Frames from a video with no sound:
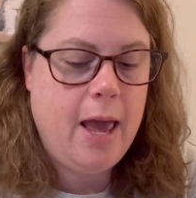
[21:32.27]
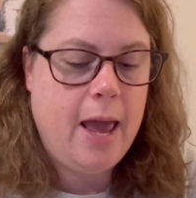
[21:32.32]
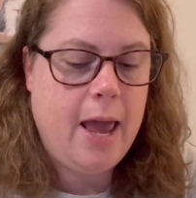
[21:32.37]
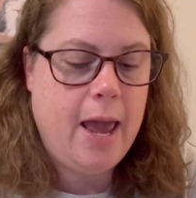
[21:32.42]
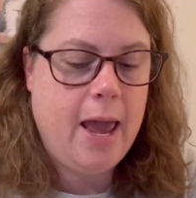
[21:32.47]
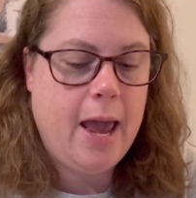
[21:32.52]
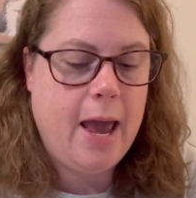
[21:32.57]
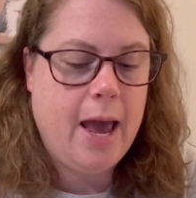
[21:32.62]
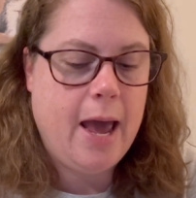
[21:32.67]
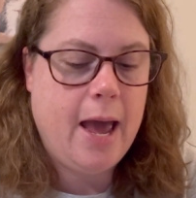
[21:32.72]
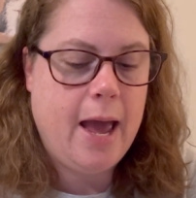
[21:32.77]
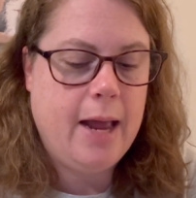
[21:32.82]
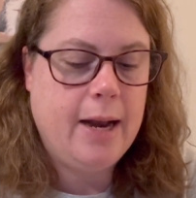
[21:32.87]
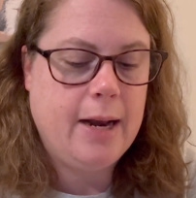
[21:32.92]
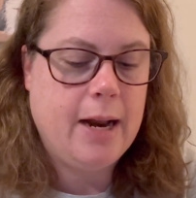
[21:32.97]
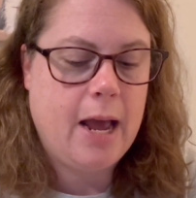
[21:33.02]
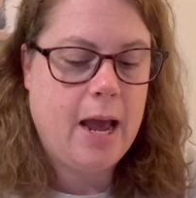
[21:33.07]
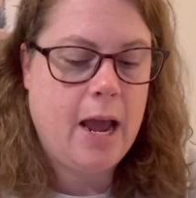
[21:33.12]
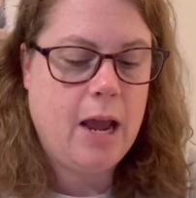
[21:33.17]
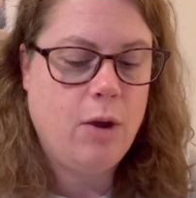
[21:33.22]

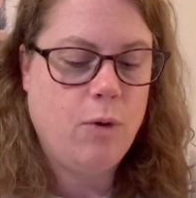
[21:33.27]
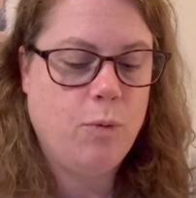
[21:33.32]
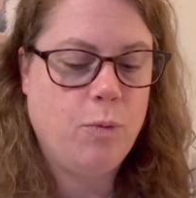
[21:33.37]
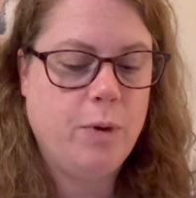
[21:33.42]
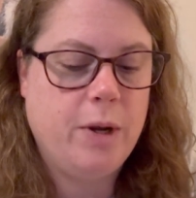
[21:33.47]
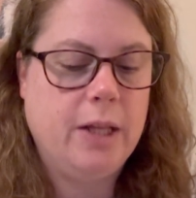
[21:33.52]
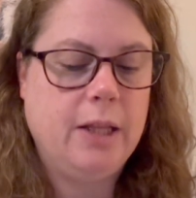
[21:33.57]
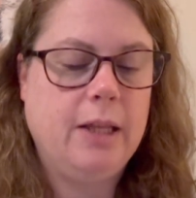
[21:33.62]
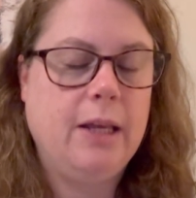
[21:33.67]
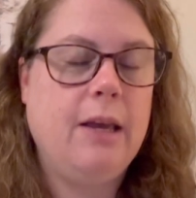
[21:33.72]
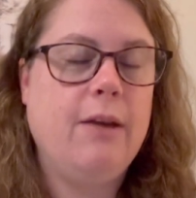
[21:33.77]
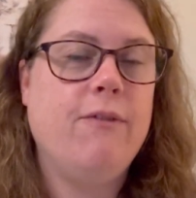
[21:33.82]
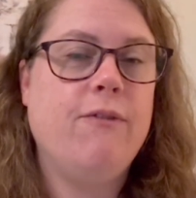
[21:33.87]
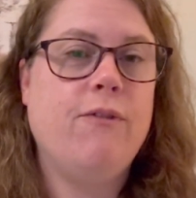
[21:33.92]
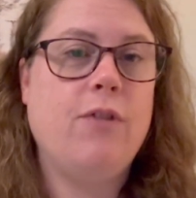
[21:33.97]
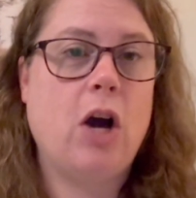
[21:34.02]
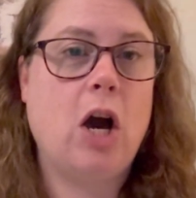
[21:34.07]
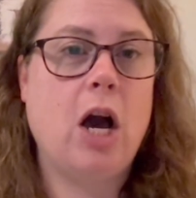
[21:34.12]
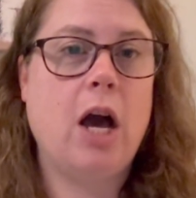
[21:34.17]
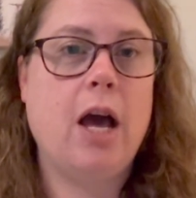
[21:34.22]
and I really
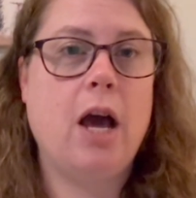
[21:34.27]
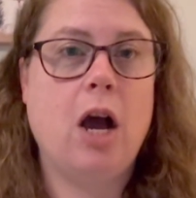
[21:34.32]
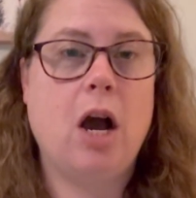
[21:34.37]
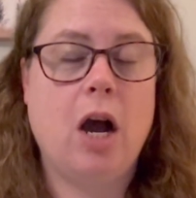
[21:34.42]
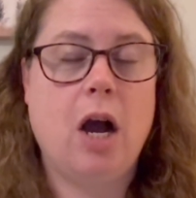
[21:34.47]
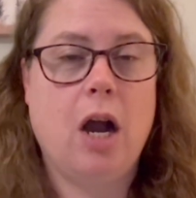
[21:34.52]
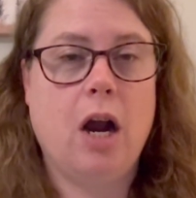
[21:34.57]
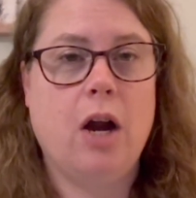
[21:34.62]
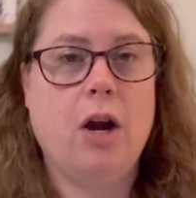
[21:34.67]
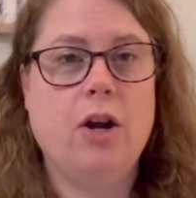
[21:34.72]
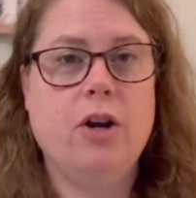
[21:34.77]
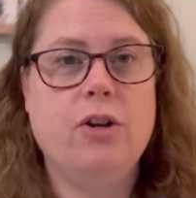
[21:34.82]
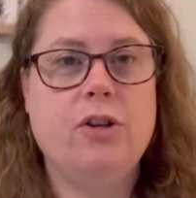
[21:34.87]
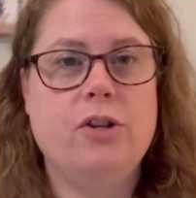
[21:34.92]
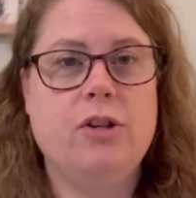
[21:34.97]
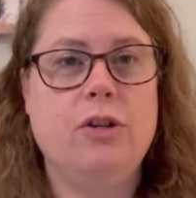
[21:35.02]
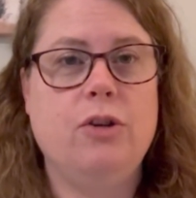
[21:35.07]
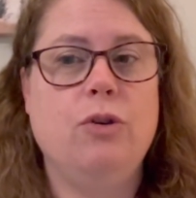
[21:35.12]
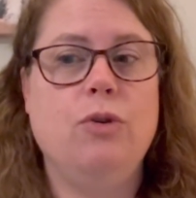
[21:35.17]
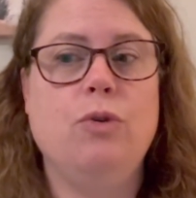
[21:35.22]
fought hard
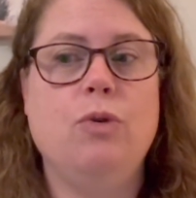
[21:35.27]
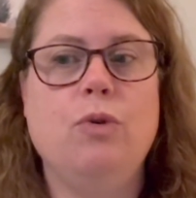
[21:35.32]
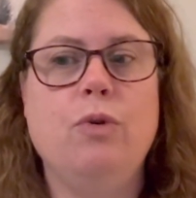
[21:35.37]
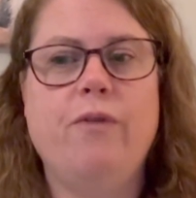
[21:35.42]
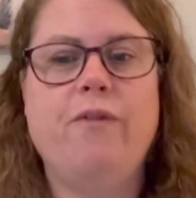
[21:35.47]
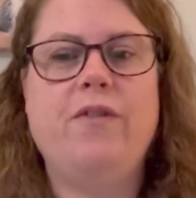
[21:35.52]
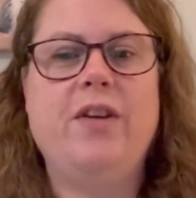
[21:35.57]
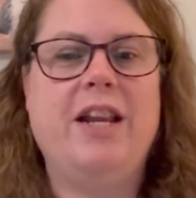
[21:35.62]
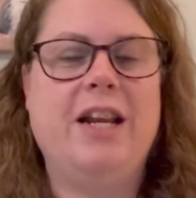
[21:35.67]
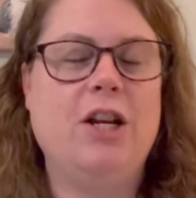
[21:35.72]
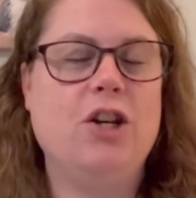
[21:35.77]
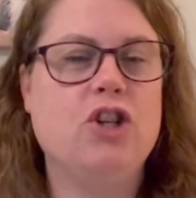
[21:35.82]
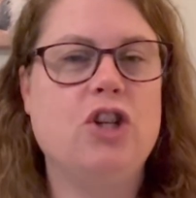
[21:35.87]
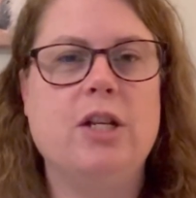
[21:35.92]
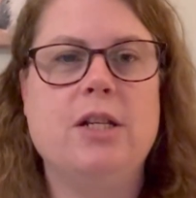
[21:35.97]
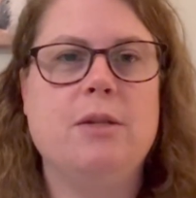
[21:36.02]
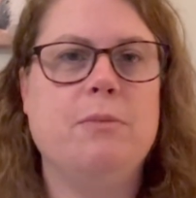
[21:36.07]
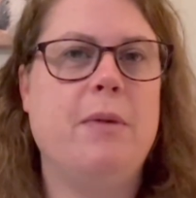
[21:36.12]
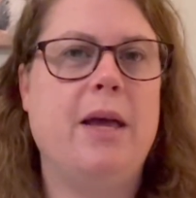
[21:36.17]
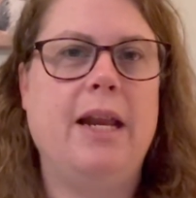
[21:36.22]
to finish
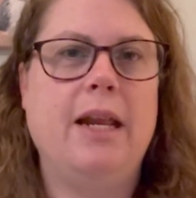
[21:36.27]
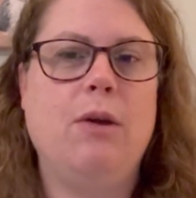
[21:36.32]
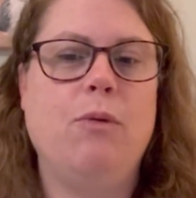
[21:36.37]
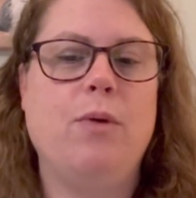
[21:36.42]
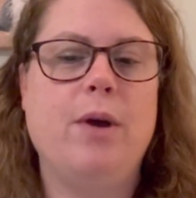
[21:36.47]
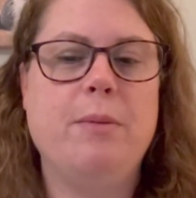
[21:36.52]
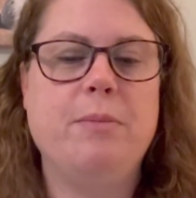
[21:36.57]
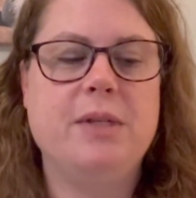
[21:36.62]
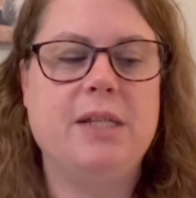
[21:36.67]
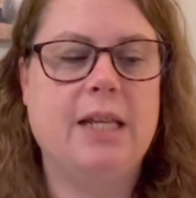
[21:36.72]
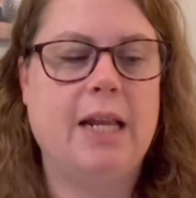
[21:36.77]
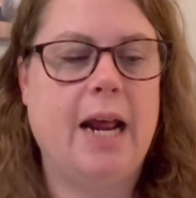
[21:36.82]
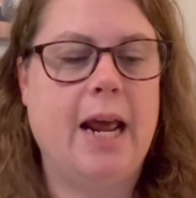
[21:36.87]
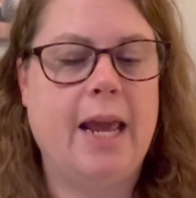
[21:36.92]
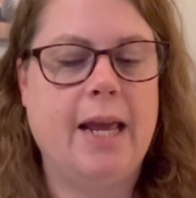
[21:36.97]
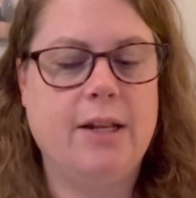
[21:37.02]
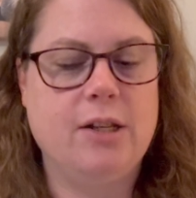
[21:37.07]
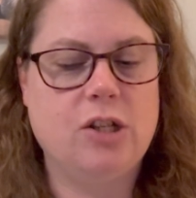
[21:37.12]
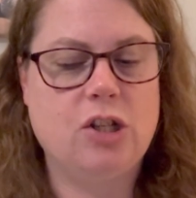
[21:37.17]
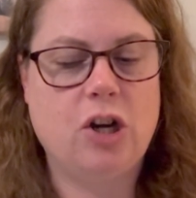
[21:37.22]
as many WIPs that I
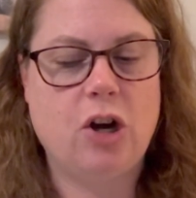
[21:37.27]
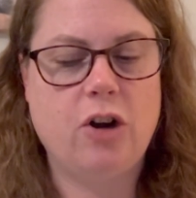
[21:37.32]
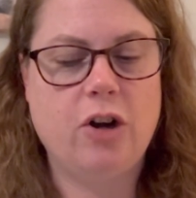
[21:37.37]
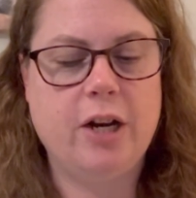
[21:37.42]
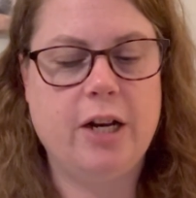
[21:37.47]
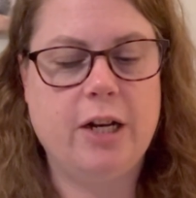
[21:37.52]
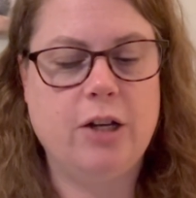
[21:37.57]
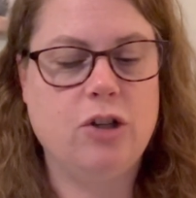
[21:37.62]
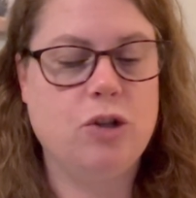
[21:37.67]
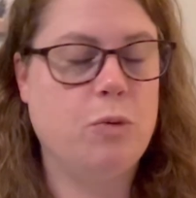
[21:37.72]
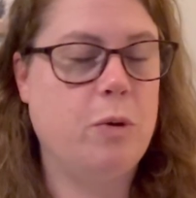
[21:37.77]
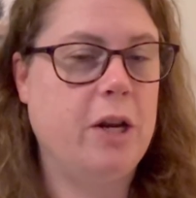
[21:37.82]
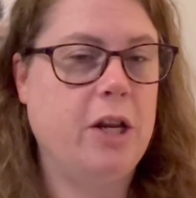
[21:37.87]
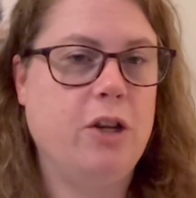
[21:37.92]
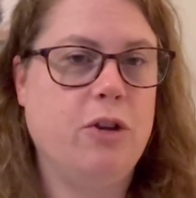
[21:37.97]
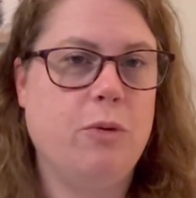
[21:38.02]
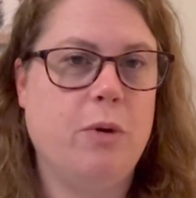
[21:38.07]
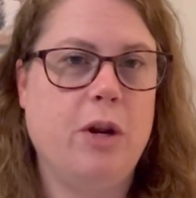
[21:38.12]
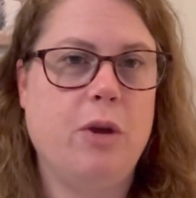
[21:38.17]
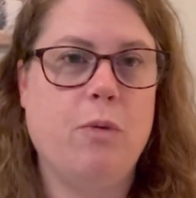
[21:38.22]
had started in
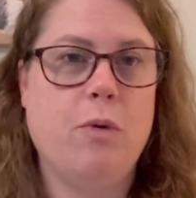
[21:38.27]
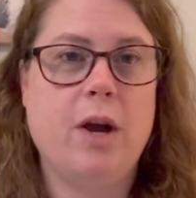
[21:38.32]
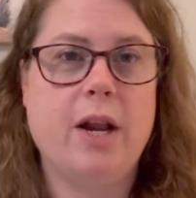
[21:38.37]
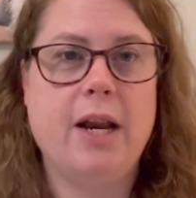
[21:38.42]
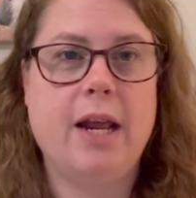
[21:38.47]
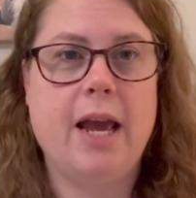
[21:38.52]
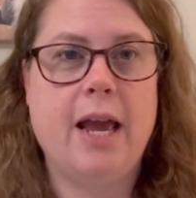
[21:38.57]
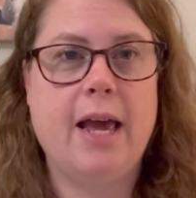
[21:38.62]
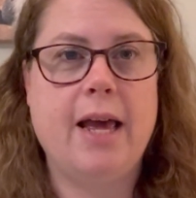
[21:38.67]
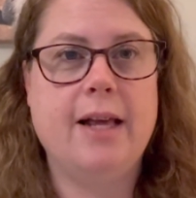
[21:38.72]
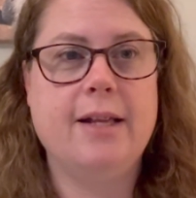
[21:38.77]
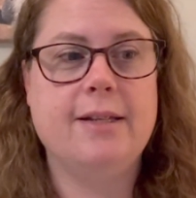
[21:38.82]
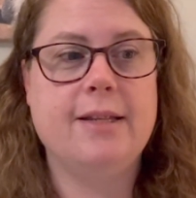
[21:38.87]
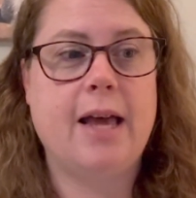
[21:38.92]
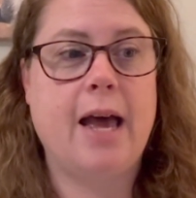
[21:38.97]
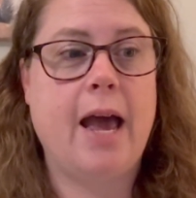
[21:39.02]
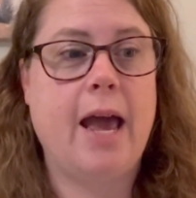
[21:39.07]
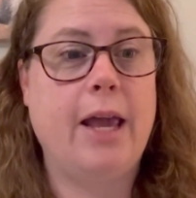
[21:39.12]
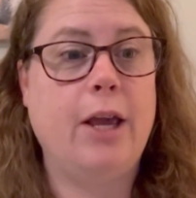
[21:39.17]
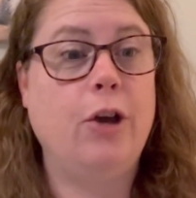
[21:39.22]
2021 as
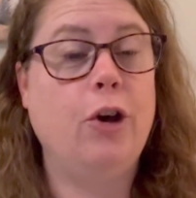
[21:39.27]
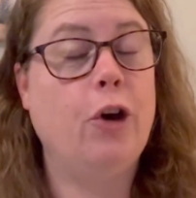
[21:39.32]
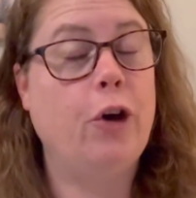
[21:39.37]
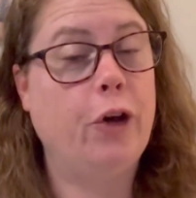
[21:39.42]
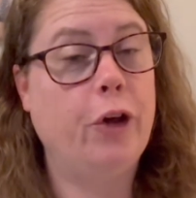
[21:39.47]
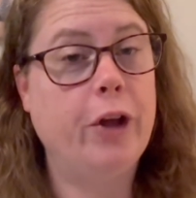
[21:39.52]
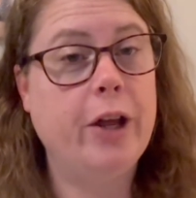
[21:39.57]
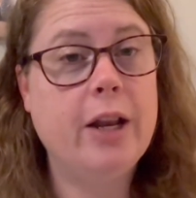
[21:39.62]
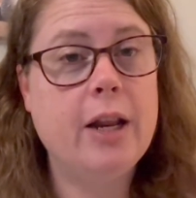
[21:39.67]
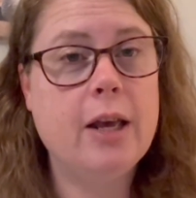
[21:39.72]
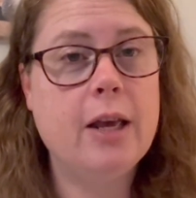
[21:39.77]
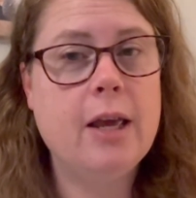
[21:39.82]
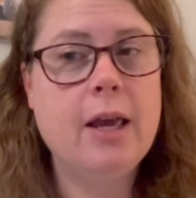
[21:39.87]
I could.